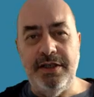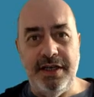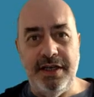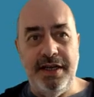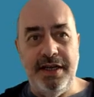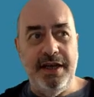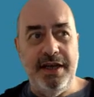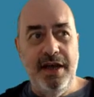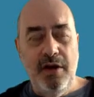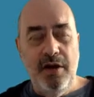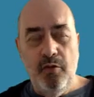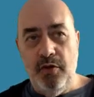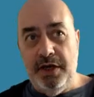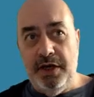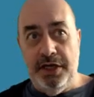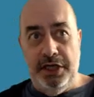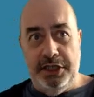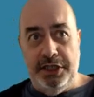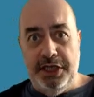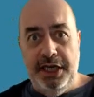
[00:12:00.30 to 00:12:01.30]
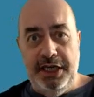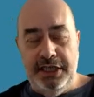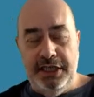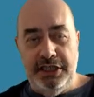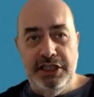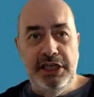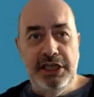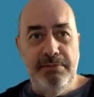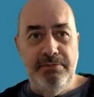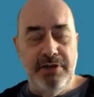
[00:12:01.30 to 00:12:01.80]
like we're going to take a
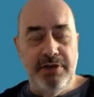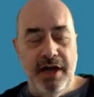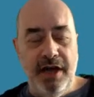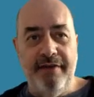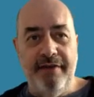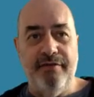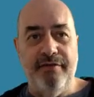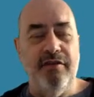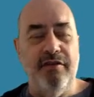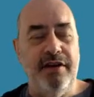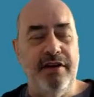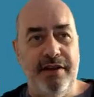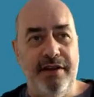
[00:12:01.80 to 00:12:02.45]
deep dive or in